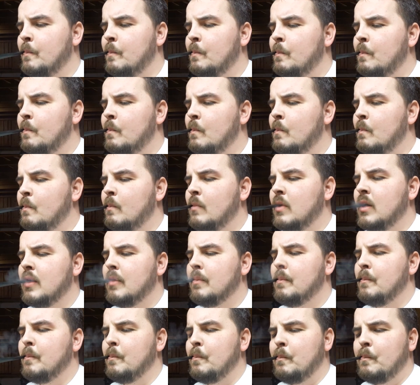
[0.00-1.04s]

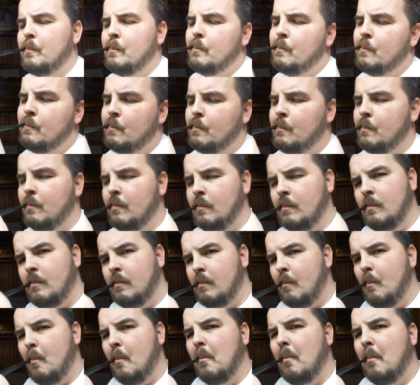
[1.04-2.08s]

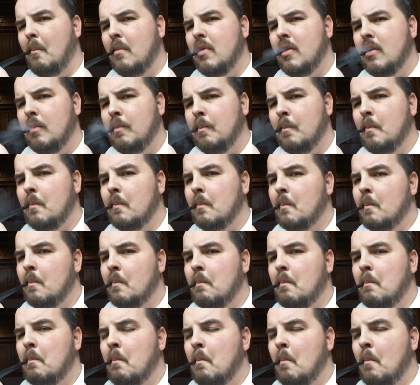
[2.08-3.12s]

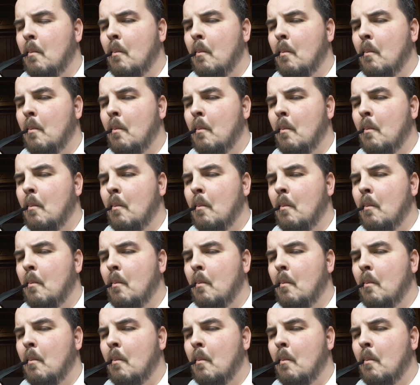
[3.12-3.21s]
(silence)